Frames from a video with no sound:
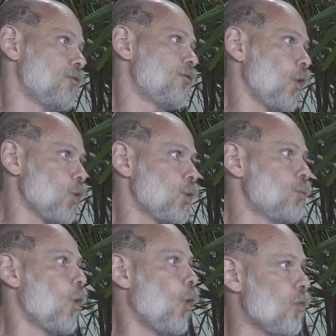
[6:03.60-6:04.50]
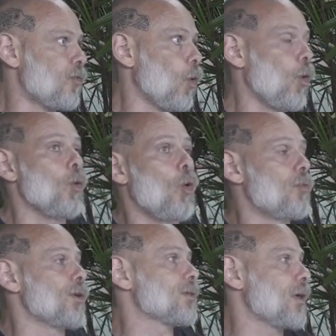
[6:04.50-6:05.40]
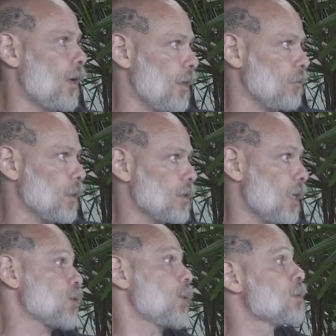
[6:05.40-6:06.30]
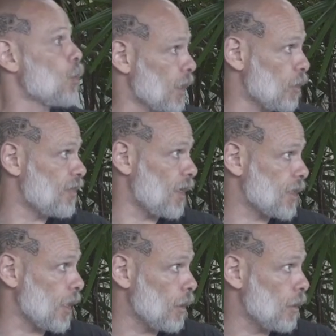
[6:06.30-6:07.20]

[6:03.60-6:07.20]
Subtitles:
volume overall over time. So that's why it's more like a 5K.